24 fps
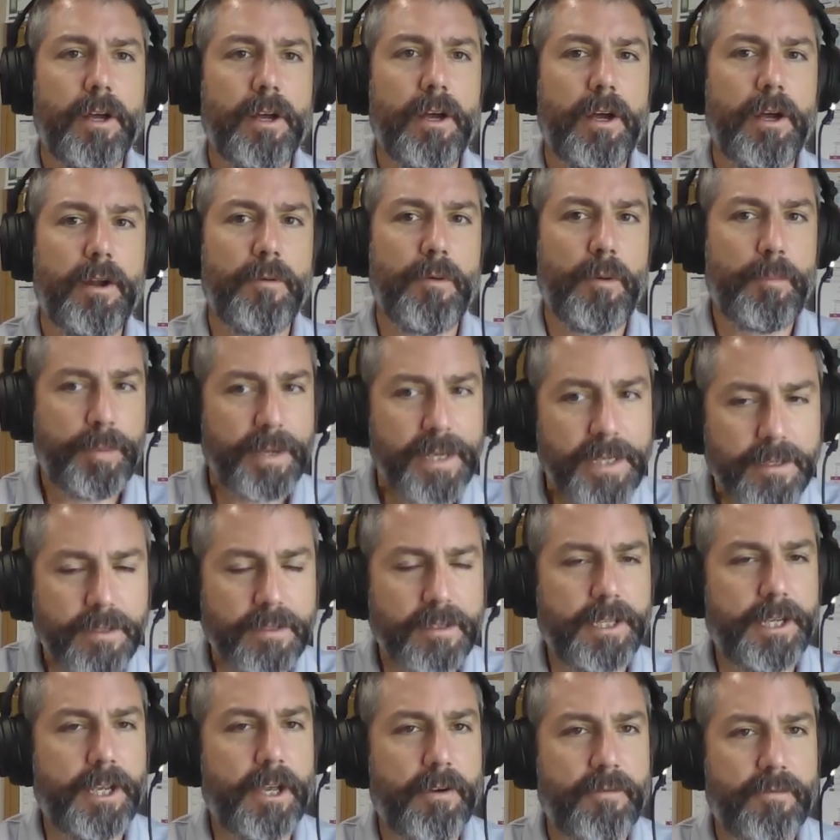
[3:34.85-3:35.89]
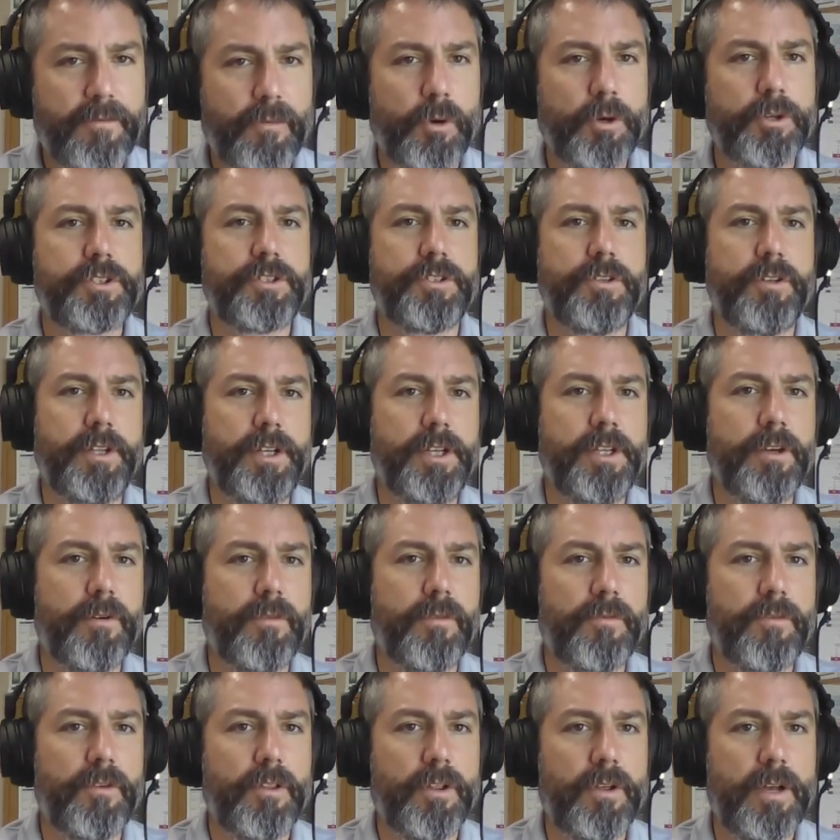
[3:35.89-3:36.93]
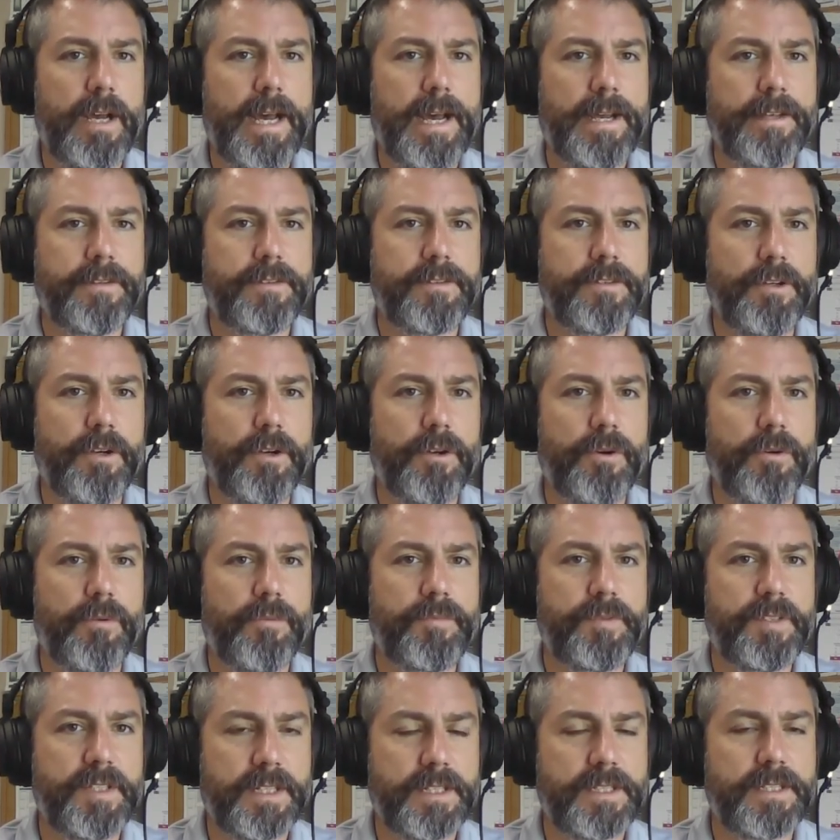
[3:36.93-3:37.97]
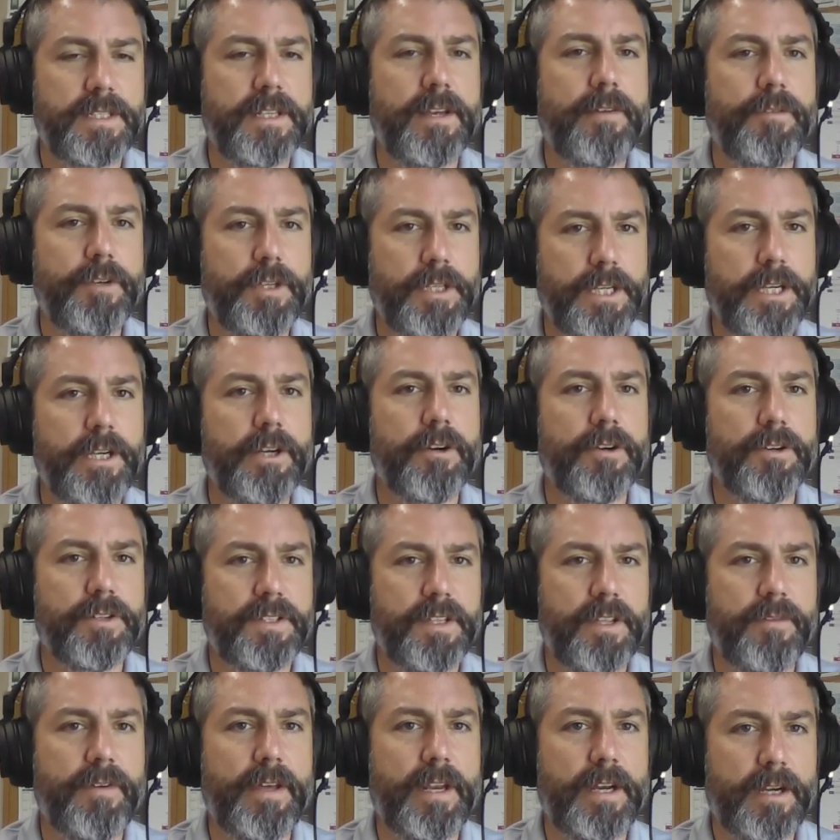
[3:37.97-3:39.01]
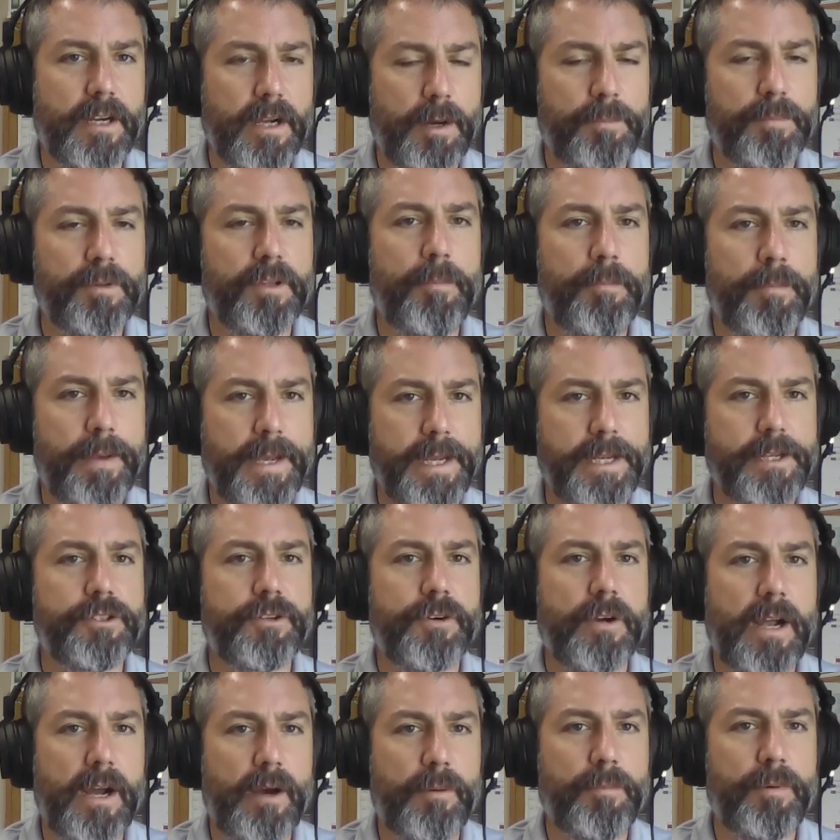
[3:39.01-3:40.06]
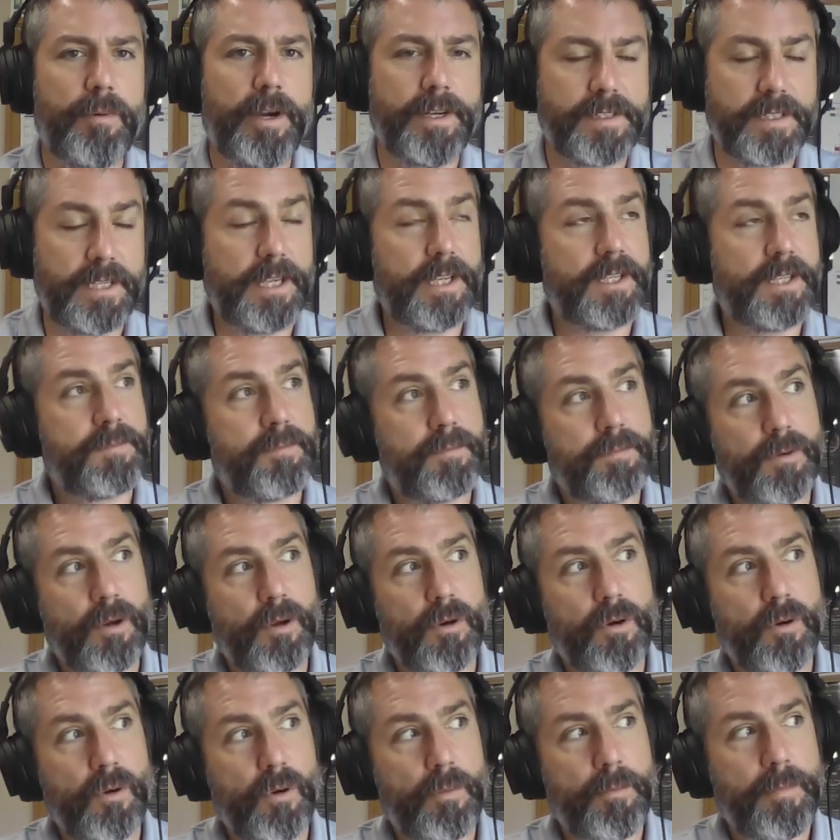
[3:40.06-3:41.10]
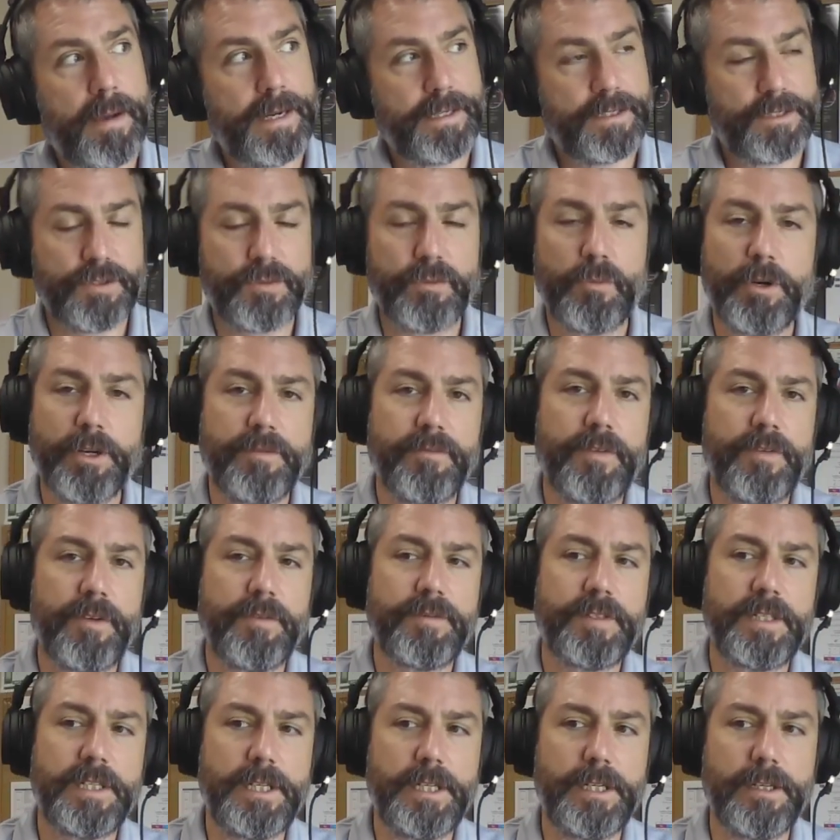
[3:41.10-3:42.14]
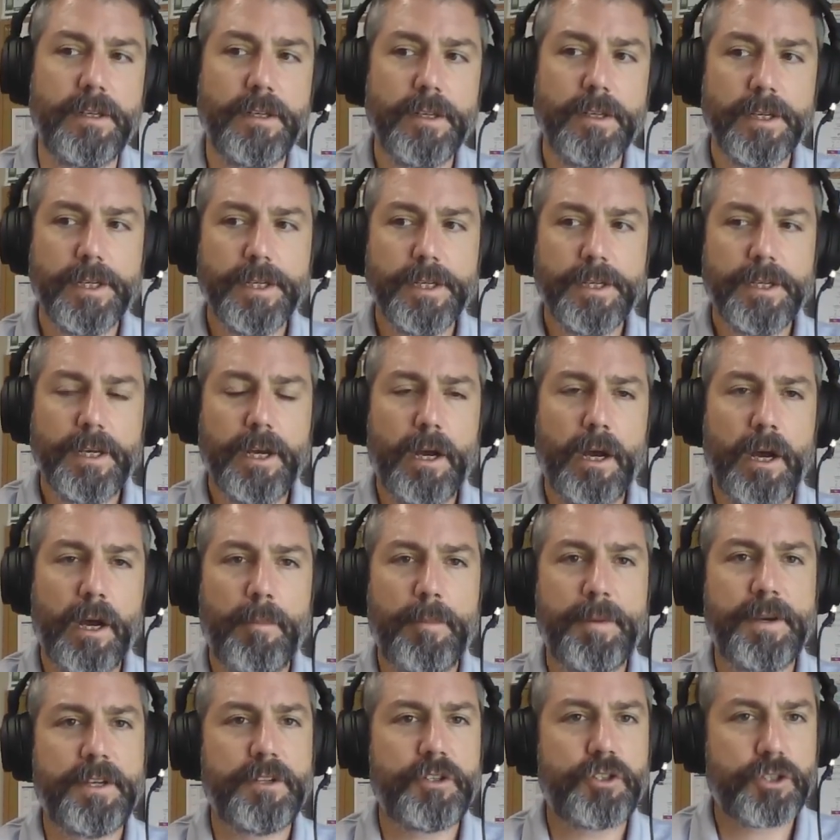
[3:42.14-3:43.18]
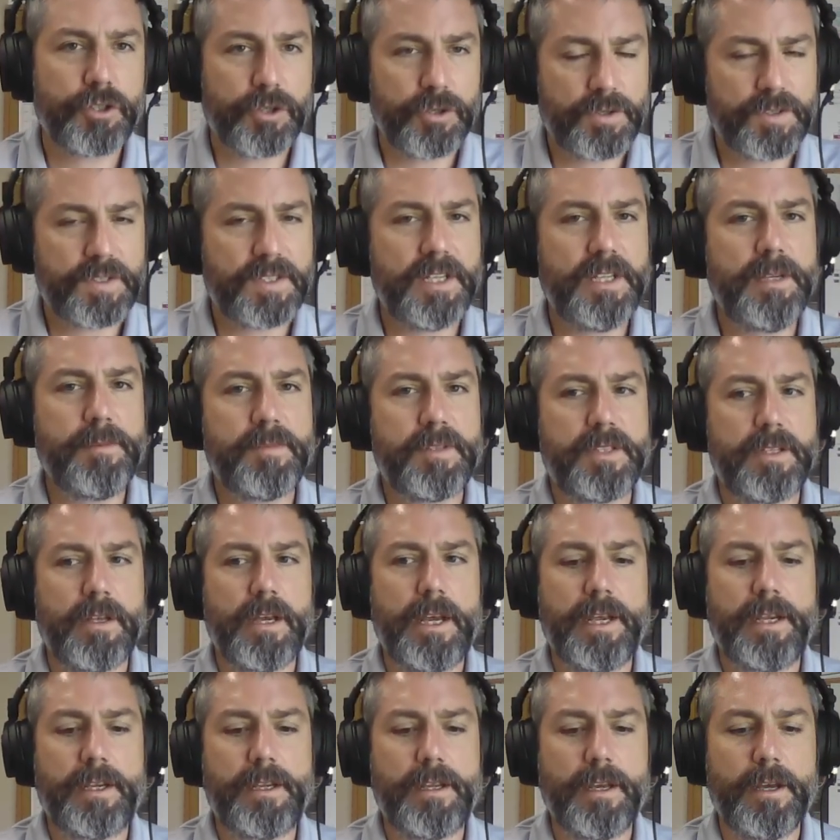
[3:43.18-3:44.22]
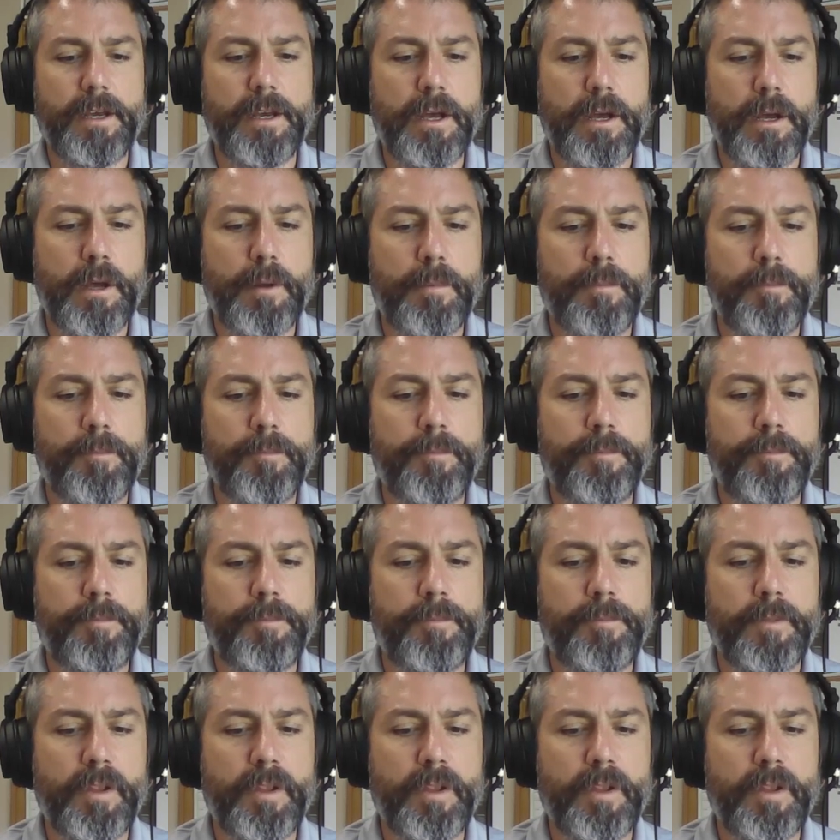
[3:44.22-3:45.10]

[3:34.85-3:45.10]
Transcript: uh, repeatedly. Unfortunately, over the last you know six seven years, they've had a couple of major outbreaks. I guess going back to 2015, um, and it sure seems like um,